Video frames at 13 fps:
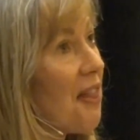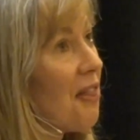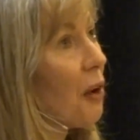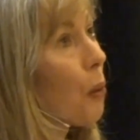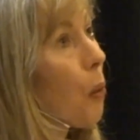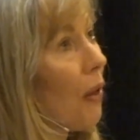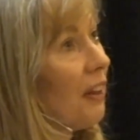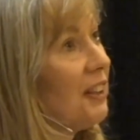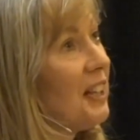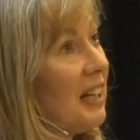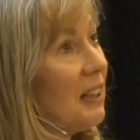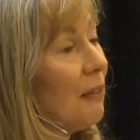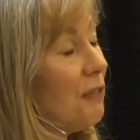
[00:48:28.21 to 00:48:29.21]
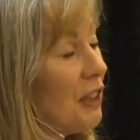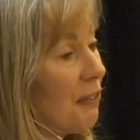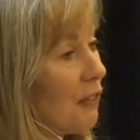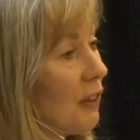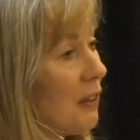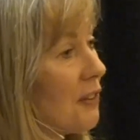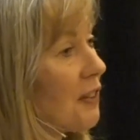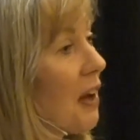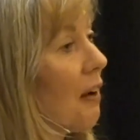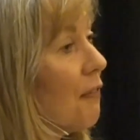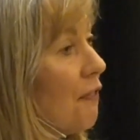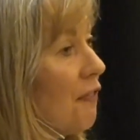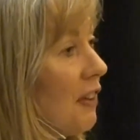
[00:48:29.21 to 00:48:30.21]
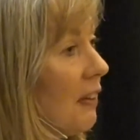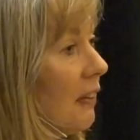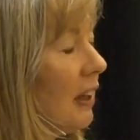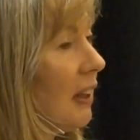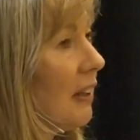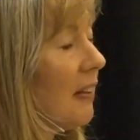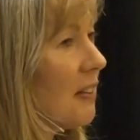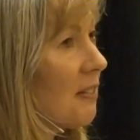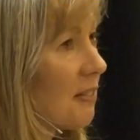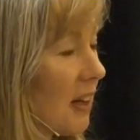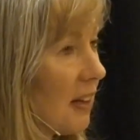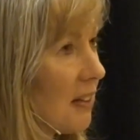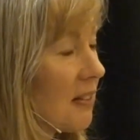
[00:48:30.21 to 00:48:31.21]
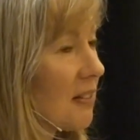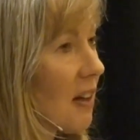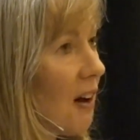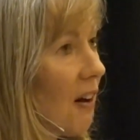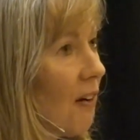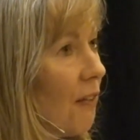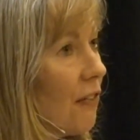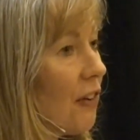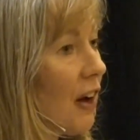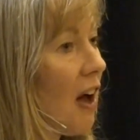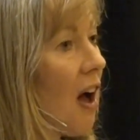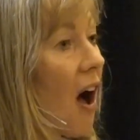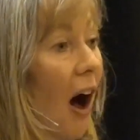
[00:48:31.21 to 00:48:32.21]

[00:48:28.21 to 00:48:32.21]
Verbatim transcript: the qualitative difference of feeling the sense of